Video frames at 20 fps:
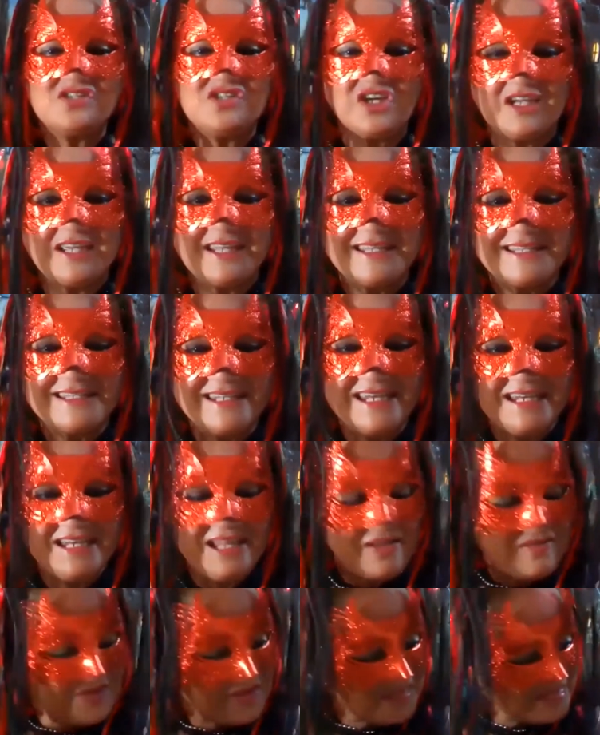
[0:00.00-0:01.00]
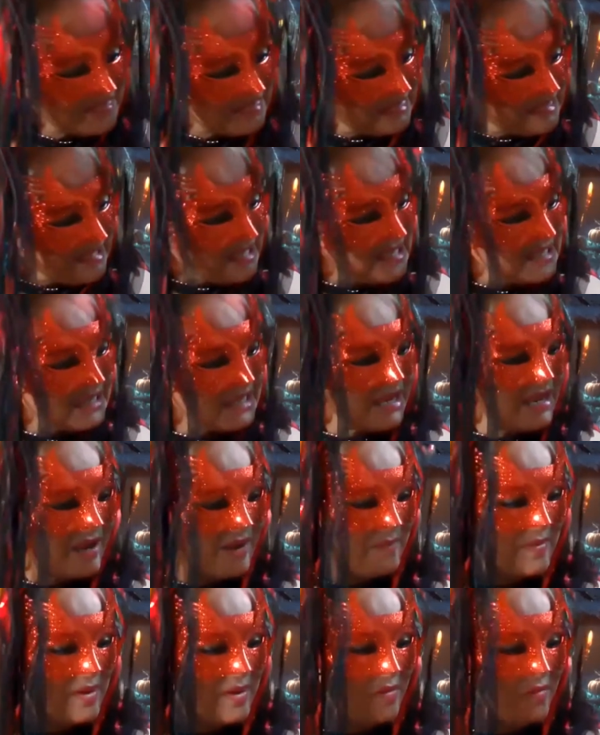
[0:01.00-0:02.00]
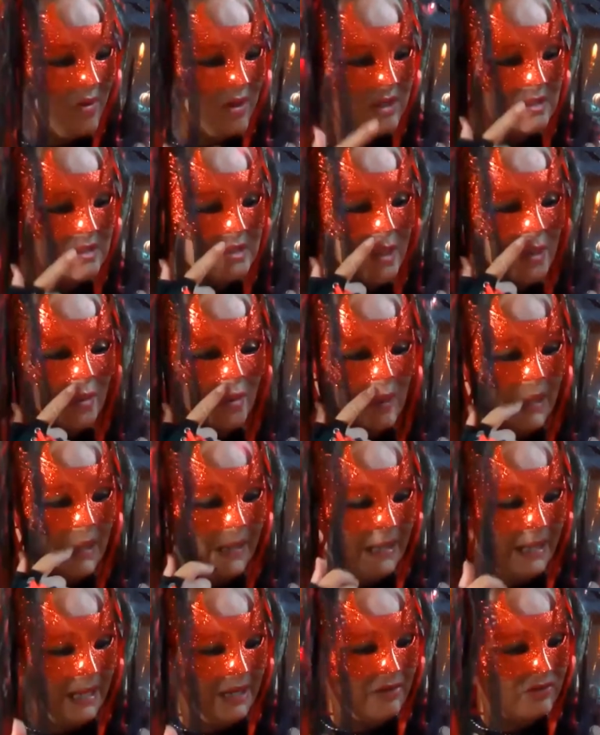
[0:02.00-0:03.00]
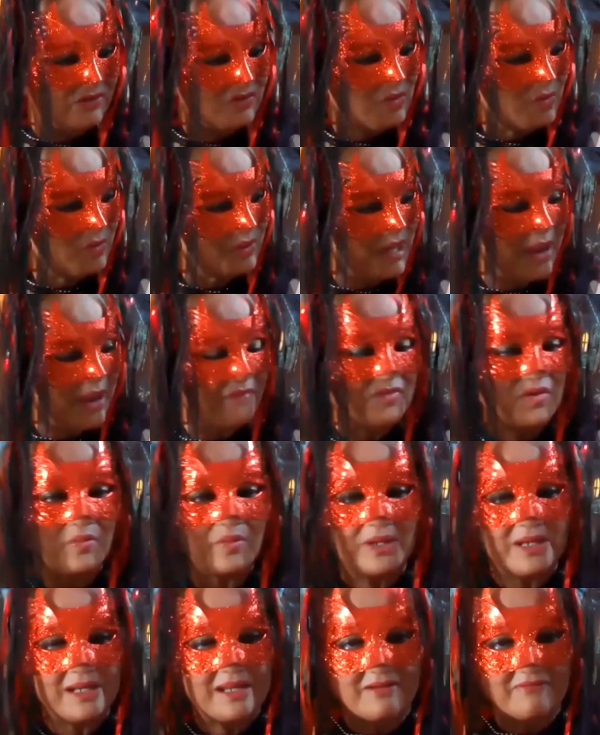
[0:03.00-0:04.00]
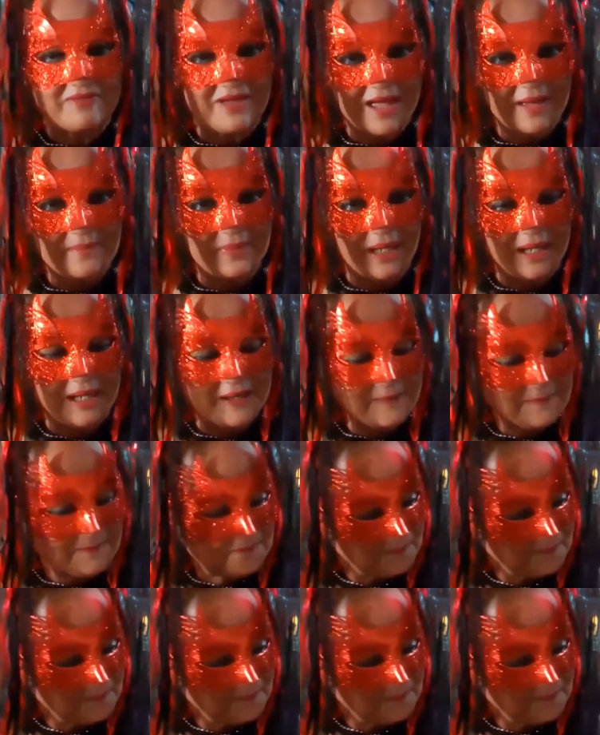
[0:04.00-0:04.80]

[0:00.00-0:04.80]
chicken skin even thinking about what his uncle had later told everyone in the family.